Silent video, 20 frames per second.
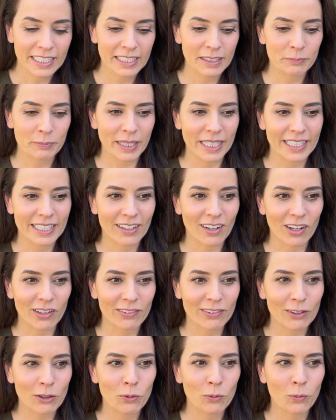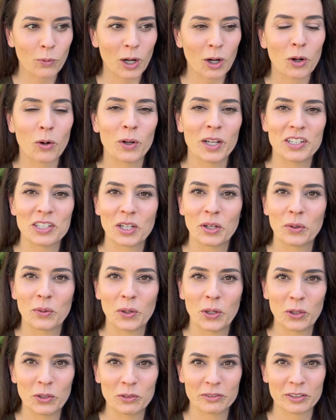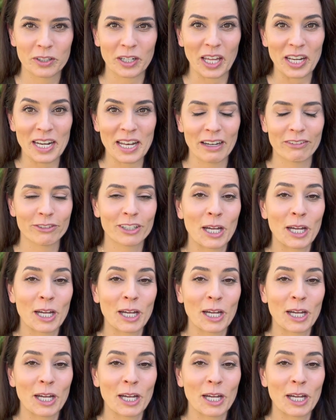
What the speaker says: but also we're going to go over enough